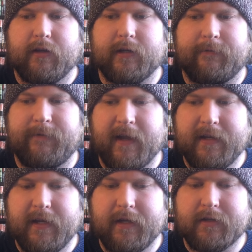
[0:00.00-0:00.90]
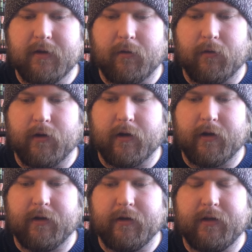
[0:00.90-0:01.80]
defend it
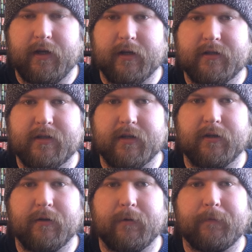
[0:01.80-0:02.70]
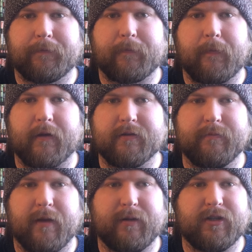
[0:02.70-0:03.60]
or needed to
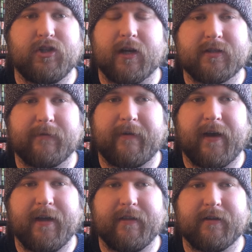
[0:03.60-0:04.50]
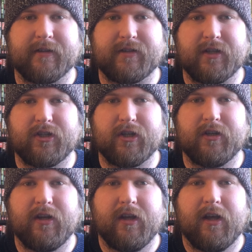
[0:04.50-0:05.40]
maybe justify their
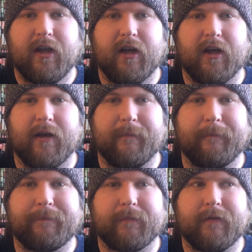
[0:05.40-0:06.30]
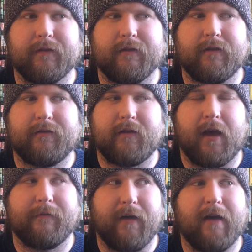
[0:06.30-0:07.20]
decision to
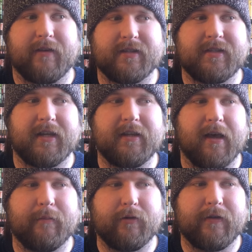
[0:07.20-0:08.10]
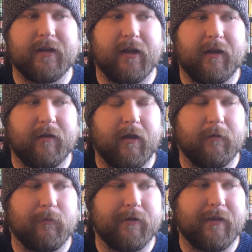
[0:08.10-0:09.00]
having seen that movie
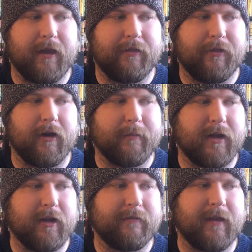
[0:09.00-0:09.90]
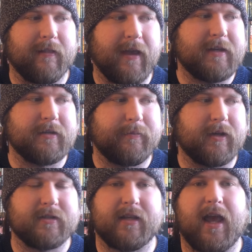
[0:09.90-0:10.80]
and what they thought about it, if they liked it,
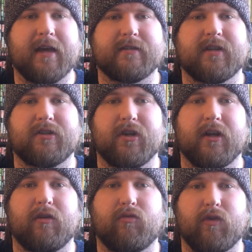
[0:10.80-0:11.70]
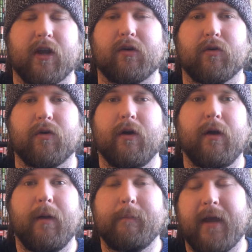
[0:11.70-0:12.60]
because it has such a critical
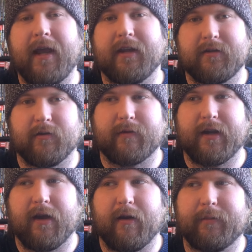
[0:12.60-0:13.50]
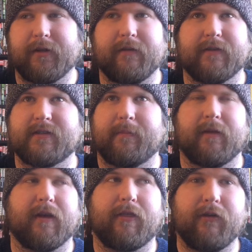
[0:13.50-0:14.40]
panning to it right now. I believe it's
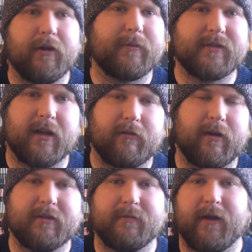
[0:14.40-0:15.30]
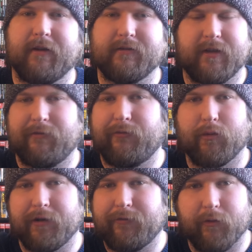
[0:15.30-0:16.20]
something like 30% on Rotten Tomatoes and
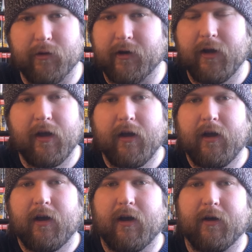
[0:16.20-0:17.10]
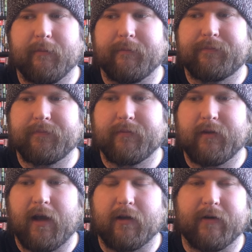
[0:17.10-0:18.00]
44 out
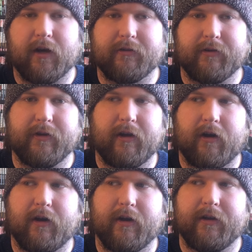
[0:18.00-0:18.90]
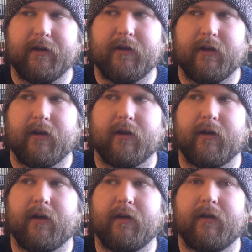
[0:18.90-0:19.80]
of 100 on
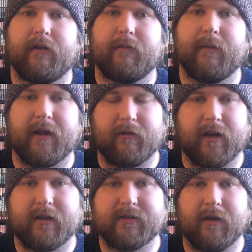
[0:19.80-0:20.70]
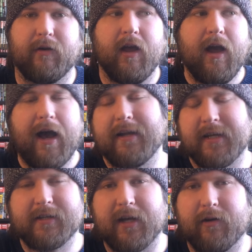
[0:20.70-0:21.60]
Metacritic. So I
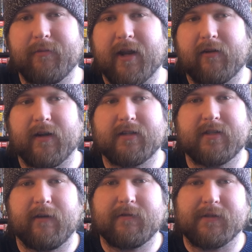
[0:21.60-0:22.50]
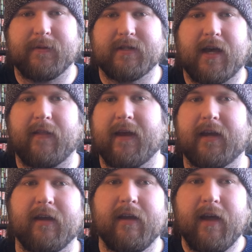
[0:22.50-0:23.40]
tend to go with Metacritic stuff just because I
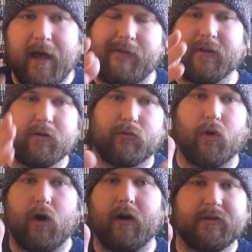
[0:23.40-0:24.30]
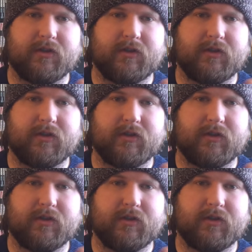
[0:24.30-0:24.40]
like having the raw